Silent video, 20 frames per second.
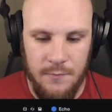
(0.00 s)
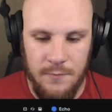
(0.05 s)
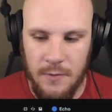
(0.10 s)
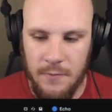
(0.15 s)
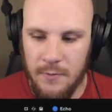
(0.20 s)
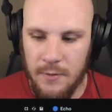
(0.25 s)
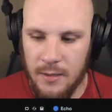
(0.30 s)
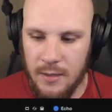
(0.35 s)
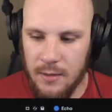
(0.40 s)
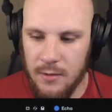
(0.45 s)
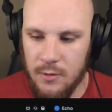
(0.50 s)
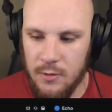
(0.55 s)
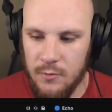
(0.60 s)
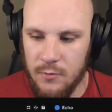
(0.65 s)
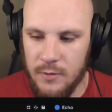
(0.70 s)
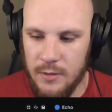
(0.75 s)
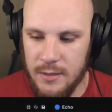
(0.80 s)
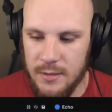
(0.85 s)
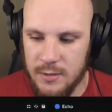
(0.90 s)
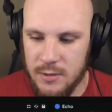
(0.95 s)
what we can
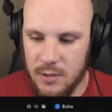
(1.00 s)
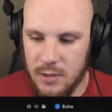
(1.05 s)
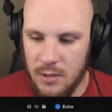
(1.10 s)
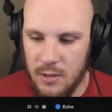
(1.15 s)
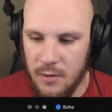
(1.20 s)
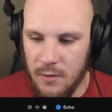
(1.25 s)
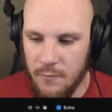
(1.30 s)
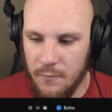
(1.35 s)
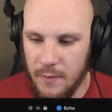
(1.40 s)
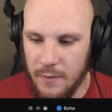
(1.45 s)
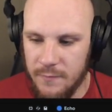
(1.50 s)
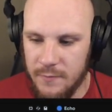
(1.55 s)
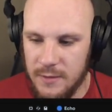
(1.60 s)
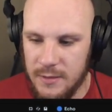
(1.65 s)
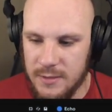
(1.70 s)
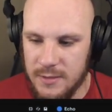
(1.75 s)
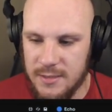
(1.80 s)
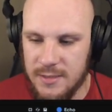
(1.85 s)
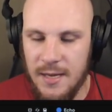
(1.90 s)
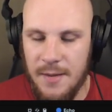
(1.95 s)
do is with
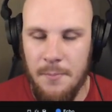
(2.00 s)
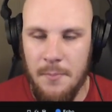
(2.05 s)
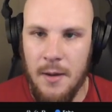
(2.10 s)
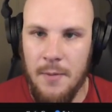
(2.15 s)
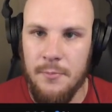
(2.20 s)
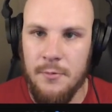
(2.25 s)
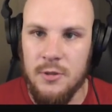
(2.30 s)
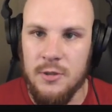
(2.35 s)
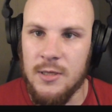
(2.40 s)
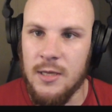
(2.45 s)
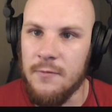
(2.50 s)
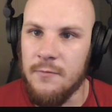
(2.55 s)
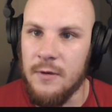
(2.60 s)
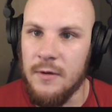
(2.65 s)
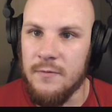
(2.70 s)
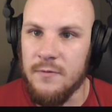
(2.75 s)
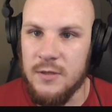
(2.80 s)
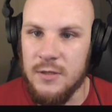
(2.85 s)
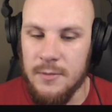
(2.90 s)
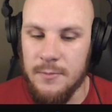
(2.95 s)
these step mappers that
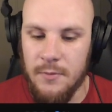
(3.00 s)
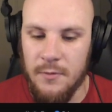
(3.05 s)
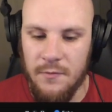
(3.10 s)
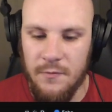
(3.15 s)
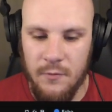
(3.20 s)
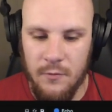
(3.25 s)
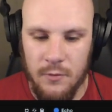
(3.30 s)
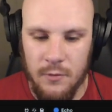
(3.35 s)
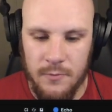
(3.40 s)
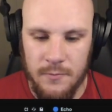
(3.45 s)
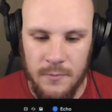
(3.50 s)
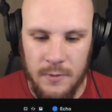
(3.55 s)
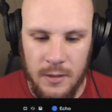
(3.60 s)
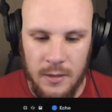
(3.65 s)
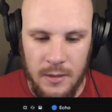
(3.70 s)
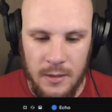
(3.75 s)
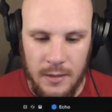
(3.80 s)
we've seen before,